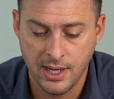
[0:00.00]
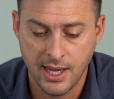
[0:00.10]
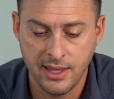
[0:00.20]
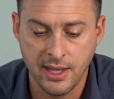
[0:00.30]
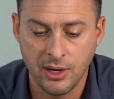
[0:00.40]

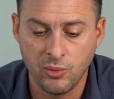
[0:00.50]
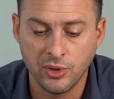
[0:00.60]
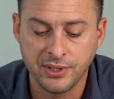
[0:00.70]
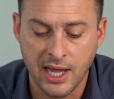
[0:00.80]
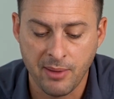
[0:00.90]
And then
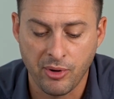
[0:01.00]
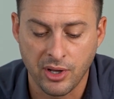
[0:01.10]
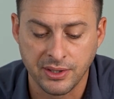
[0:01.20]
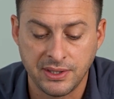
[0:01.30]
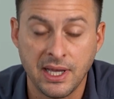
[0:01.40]
we'll tap
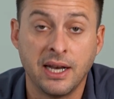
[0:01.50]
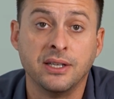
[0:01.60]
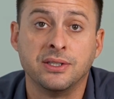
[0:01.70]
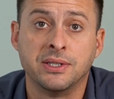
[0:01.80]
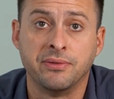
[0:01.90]
on
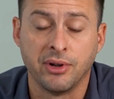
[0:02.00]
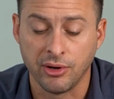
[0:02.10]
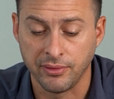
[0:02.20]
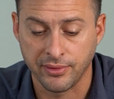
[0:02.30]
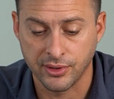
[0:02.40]
settings, the
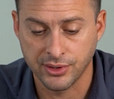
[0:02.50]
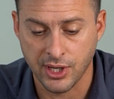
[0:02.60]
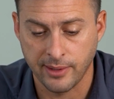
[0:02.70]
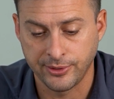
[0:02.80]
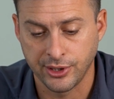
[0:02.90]
very first
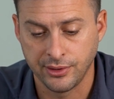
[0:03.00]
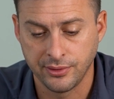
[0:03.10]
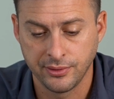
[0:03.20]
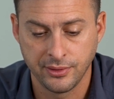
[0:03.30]
option.